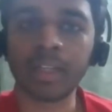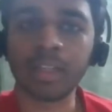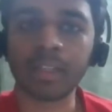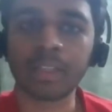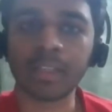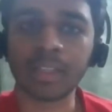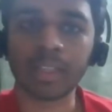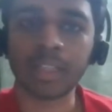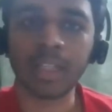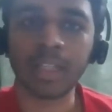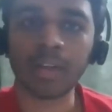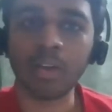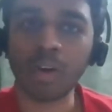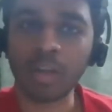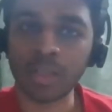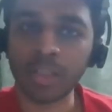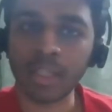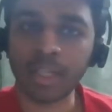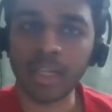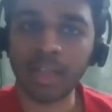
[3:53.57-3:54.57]
she cleared
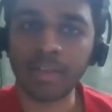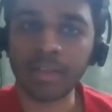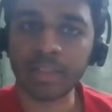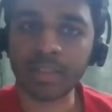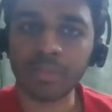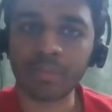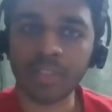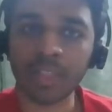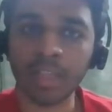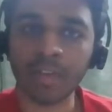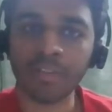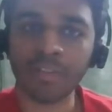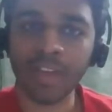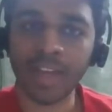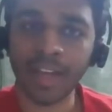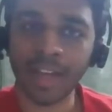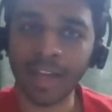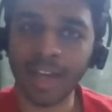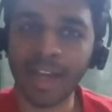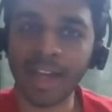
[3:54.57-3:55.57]
all 3 levels of
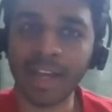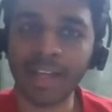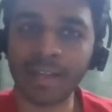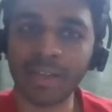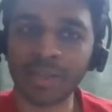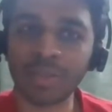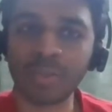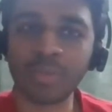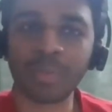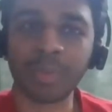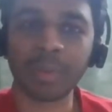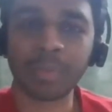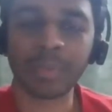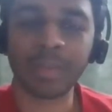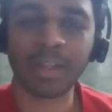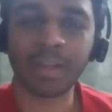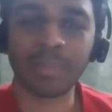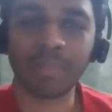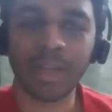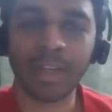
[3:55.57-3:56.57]
CFA. I know 2
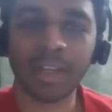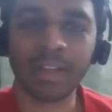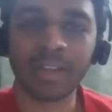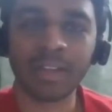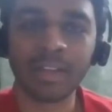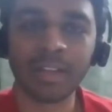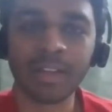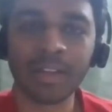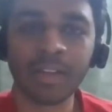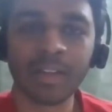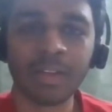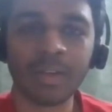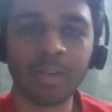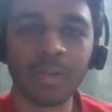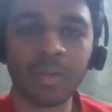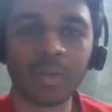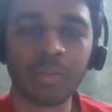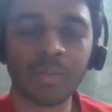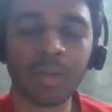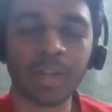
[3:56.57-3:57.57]
people in my
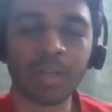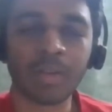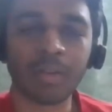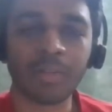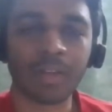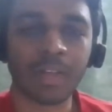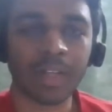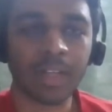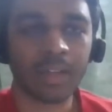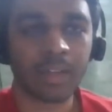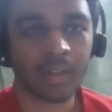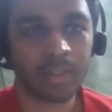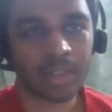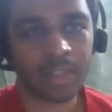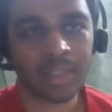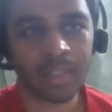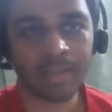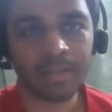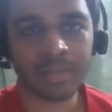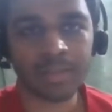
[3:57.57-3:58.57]
own work who cleared all
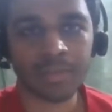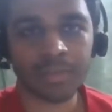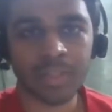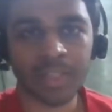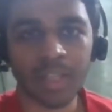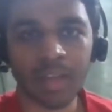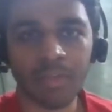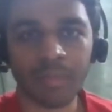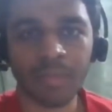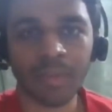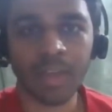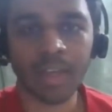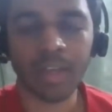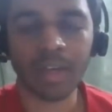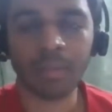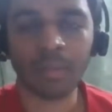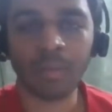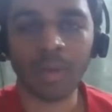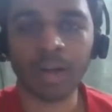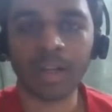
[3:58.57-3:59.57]
3 levels of CFA,
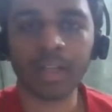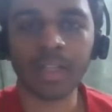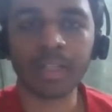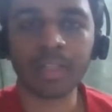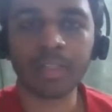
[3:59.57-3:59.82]
and one girl